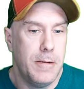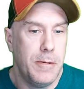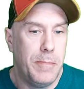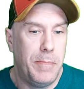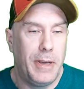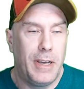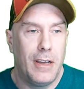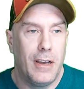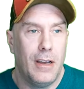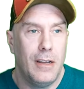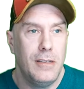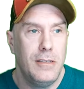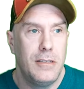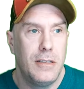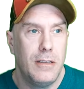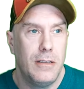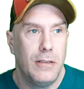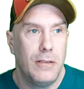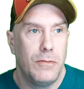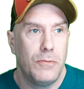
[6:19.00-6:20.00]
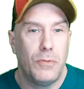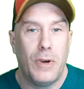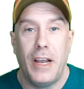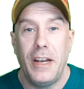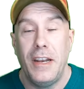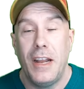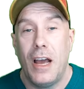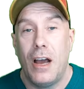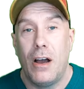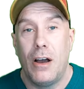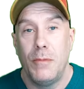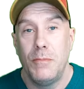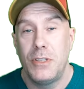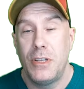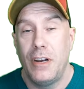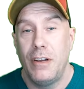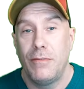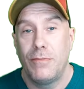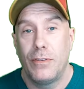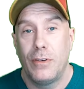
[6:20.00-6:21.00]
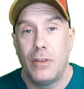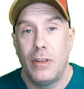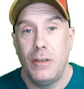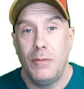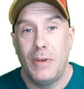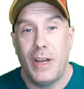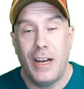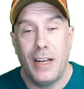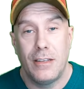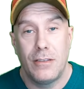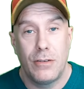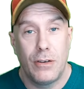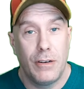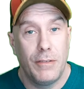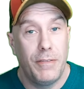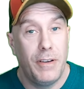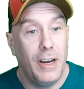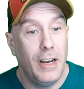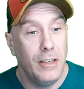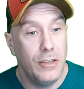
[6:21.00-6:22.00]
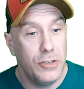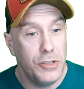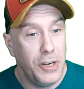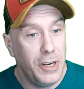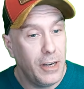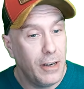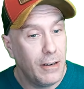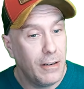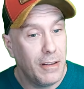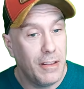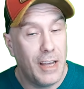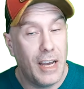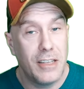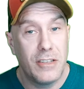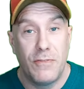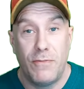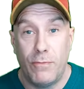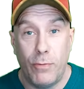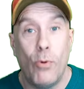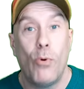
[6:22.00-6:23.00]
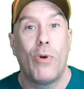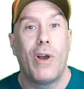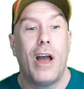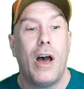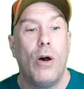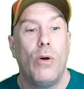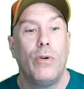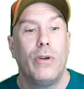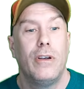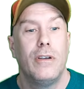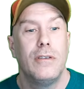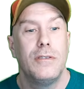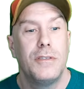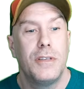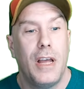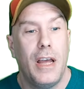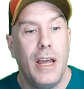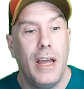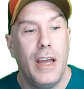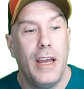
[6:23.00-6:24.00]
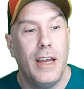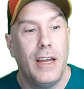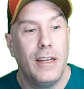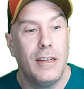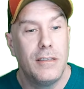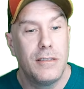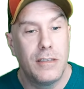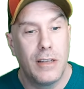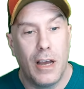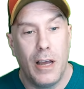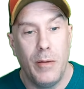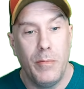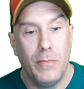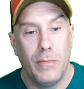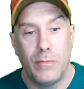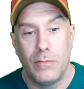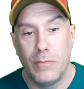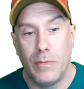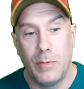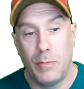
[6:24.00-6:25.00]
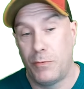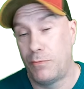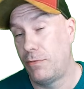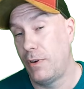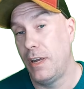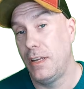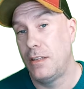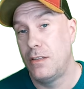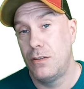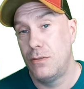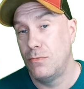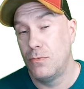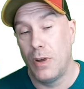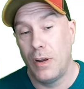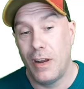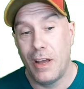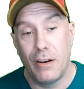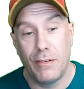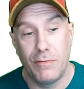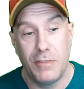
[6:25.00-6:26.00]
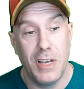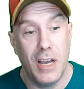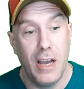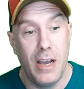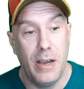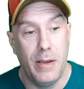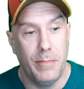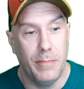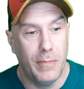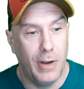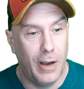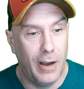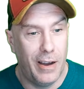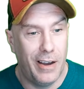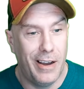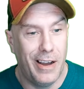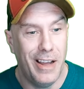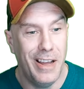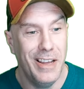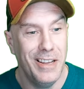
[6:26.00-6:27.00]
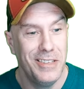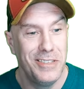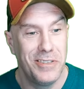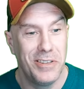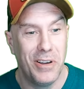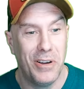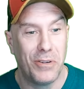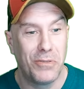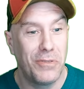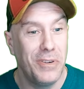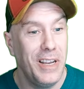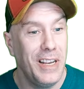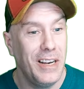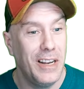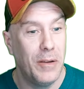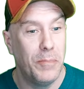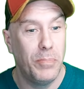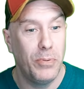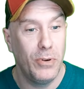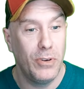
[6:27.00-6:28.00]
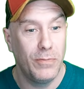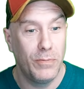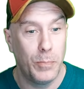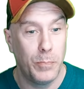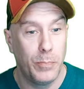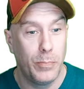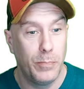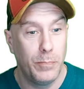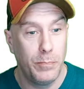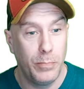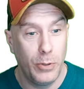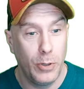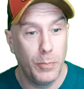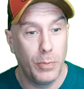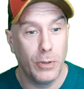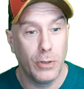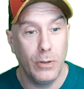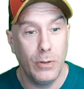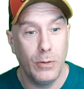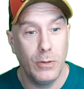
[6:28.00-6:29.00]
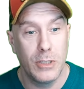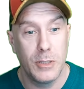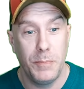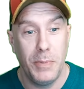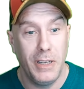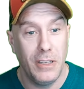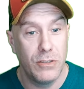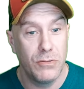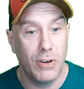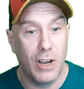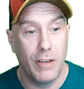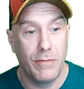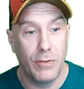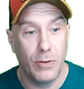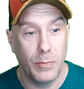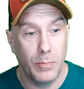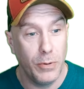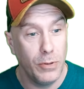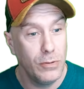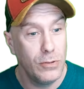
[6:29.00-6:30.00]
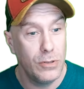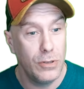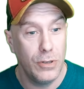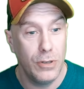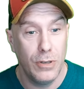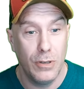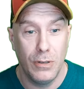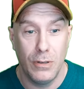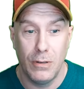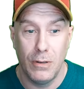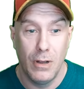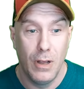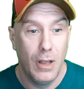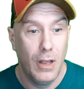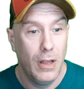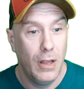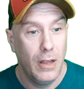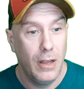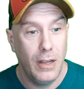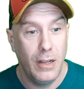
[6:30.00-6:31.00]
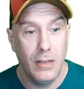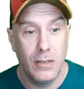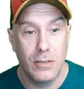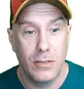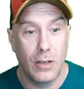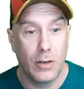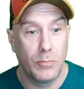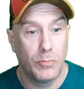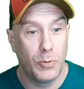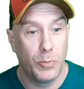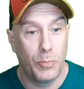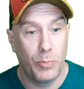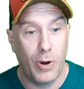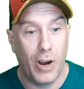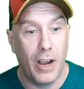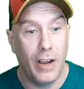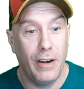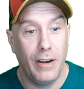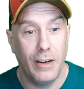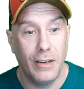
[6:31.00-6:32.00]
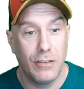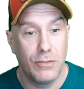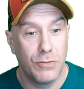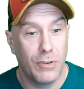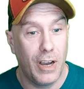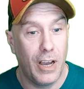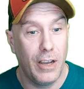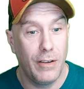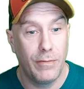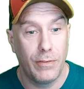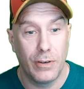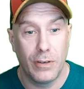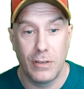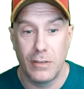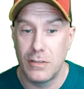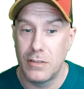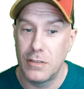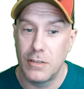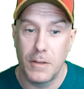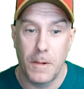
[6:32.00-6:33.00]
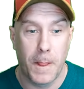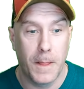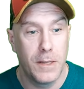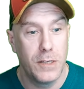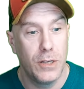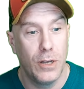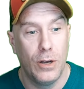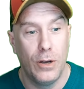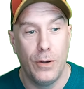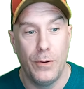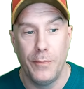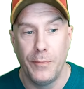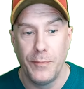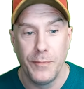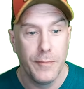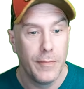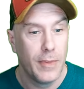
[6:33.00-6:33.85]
because right now I'm studying for the Red Hat Certified Engineer, and that's 4 hours, and I'm afraid to run out of time. So create a bootable USB drive for Ubuntu, install proprietary drivers. So